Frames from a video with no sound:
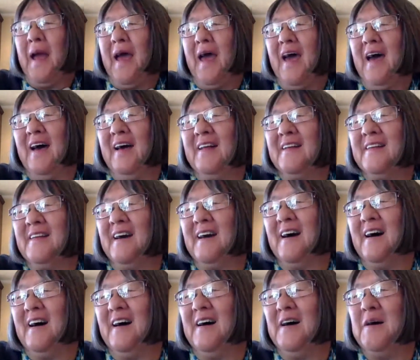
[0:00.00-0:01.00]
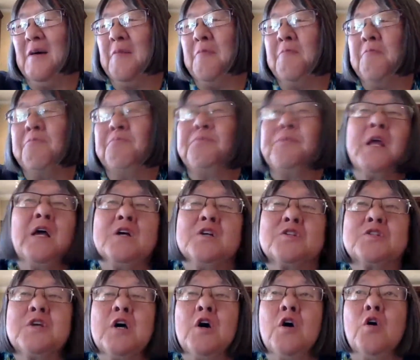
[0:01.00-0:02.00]
and
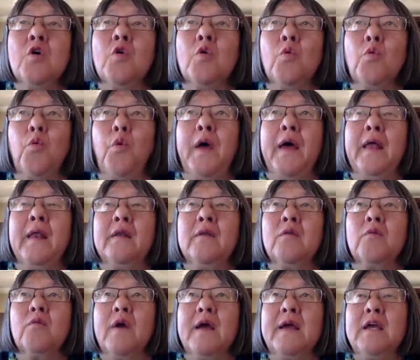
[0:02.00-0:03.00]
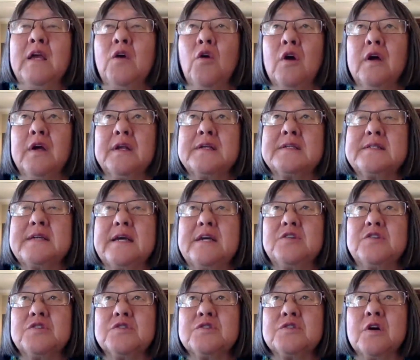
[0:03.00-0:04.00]
so when Reiki
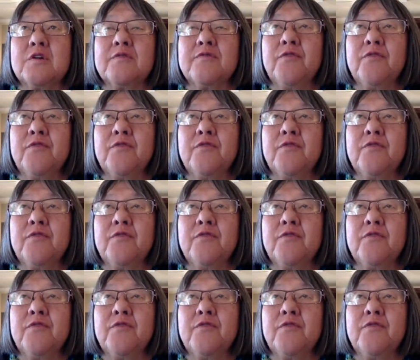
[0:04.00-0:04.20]
organizations are